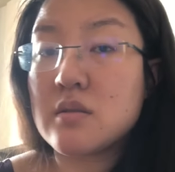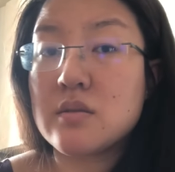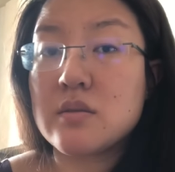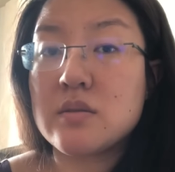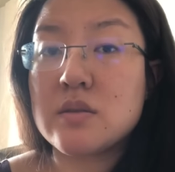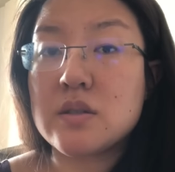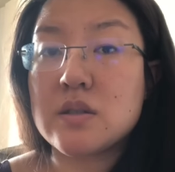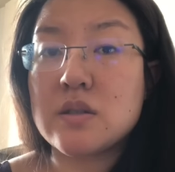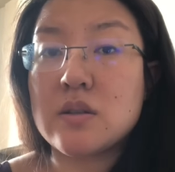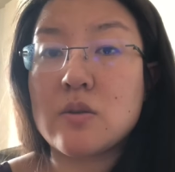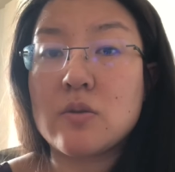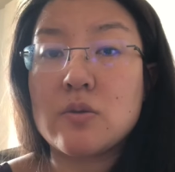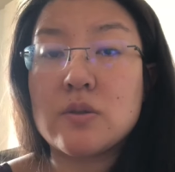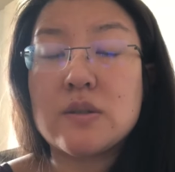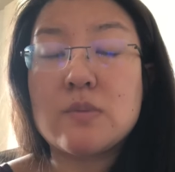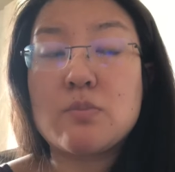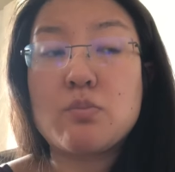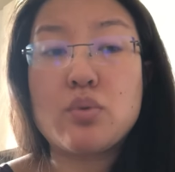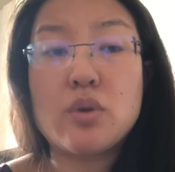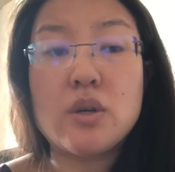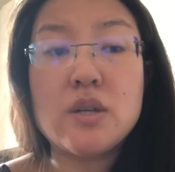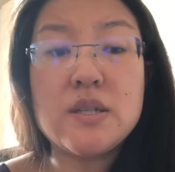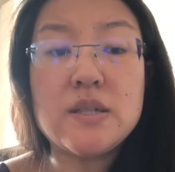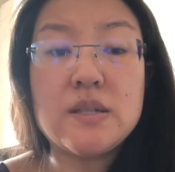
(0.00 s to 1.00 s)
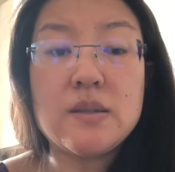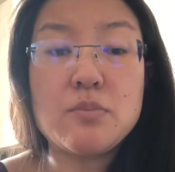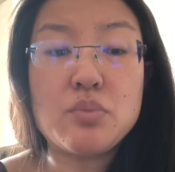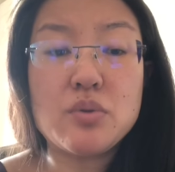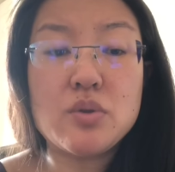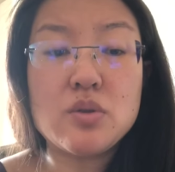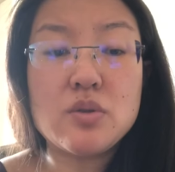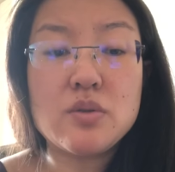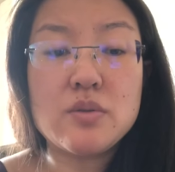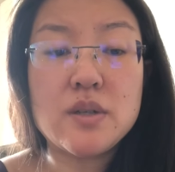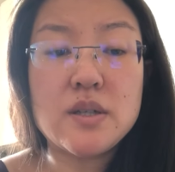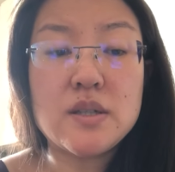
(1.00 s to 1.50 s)
So it's pretty
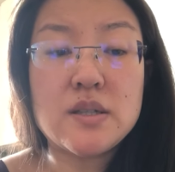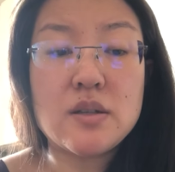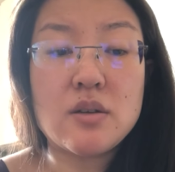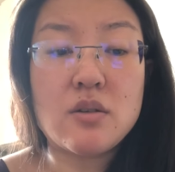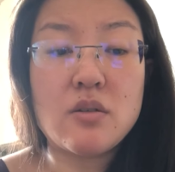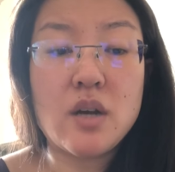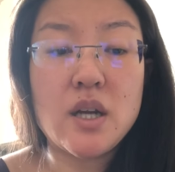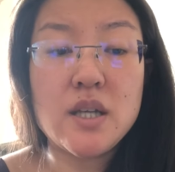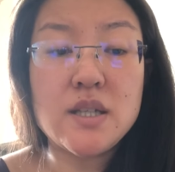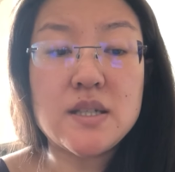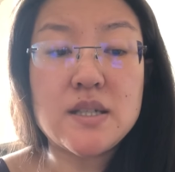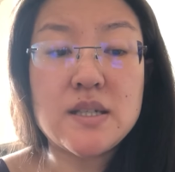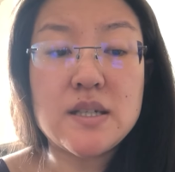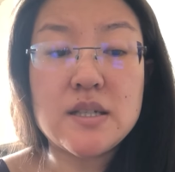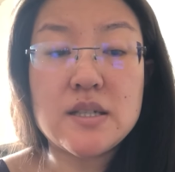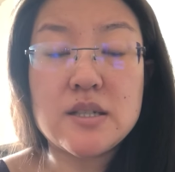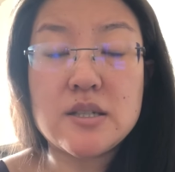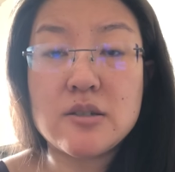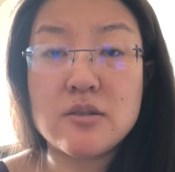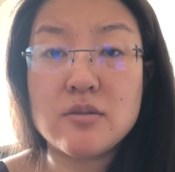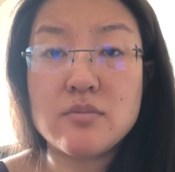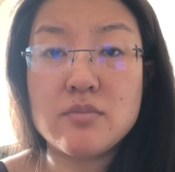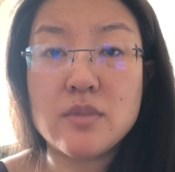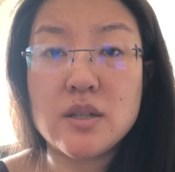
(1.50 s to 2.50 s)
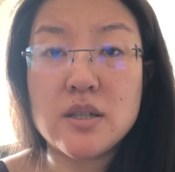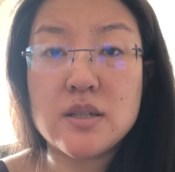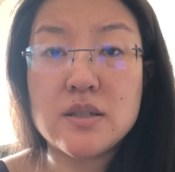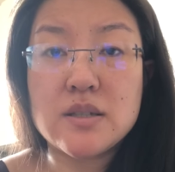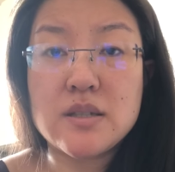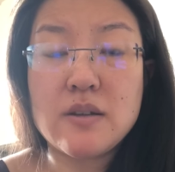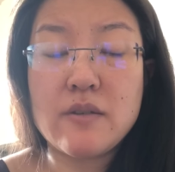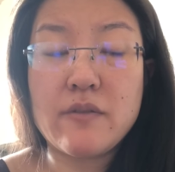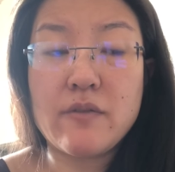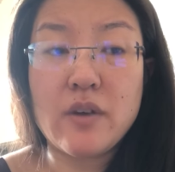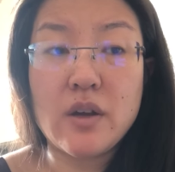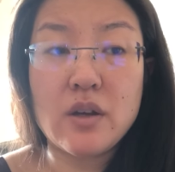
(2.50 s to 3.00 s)
simple. It's a great system. It's
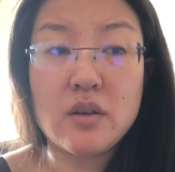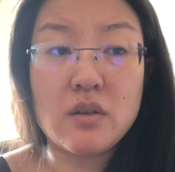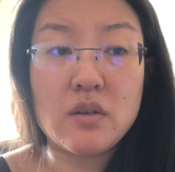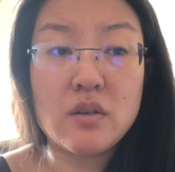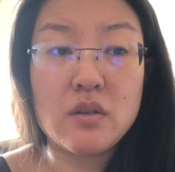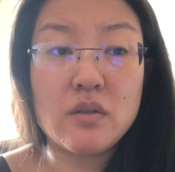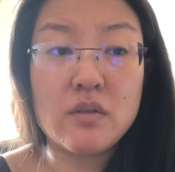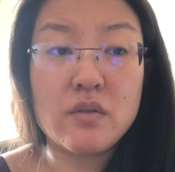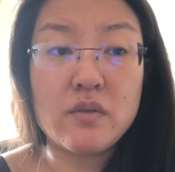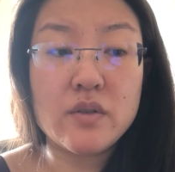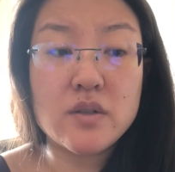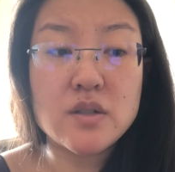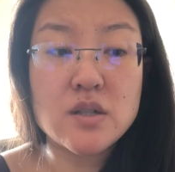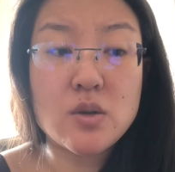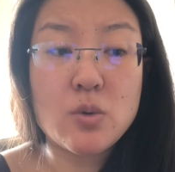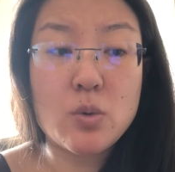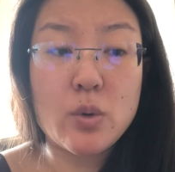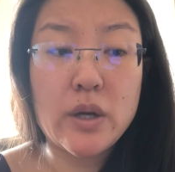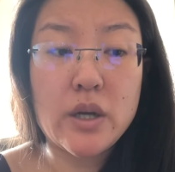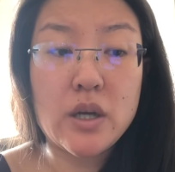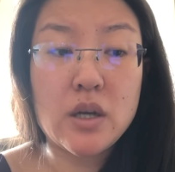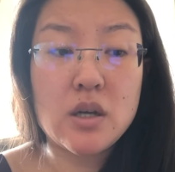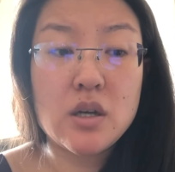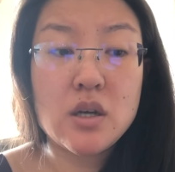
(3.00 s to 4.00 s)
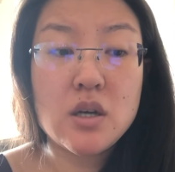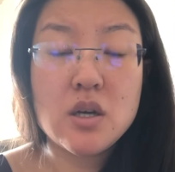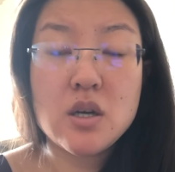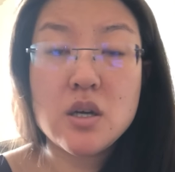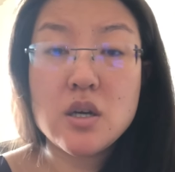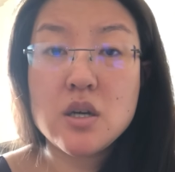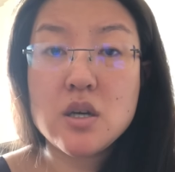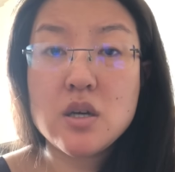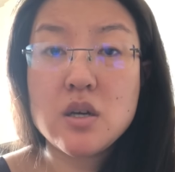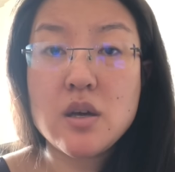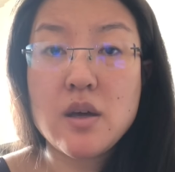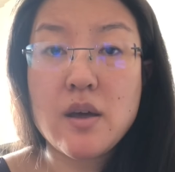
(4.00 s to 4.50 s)
effective. It's quick.
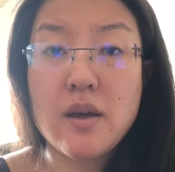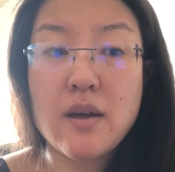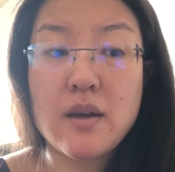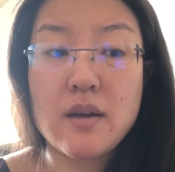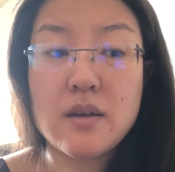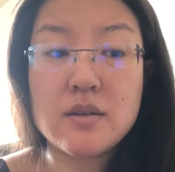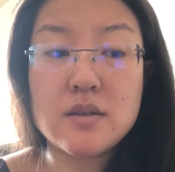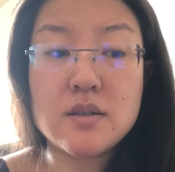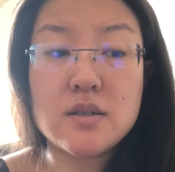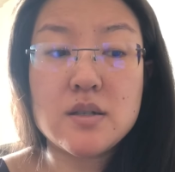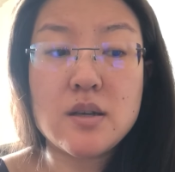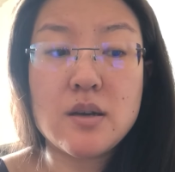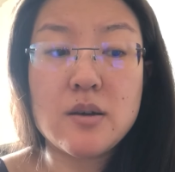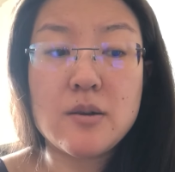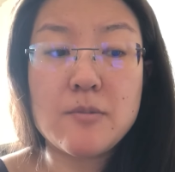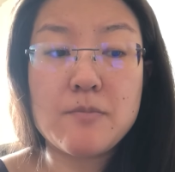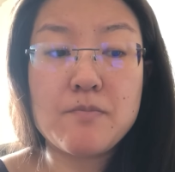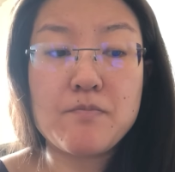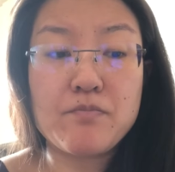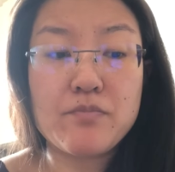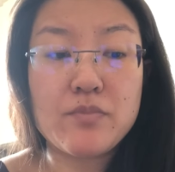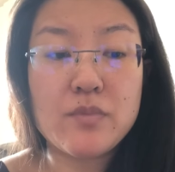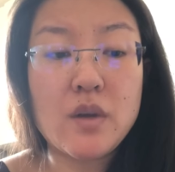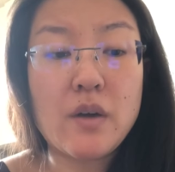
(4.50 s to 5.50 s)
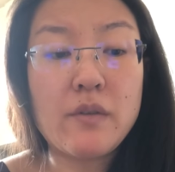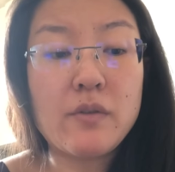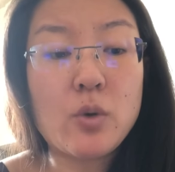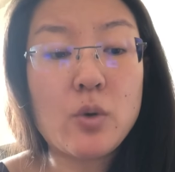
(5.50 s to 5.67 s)
And, of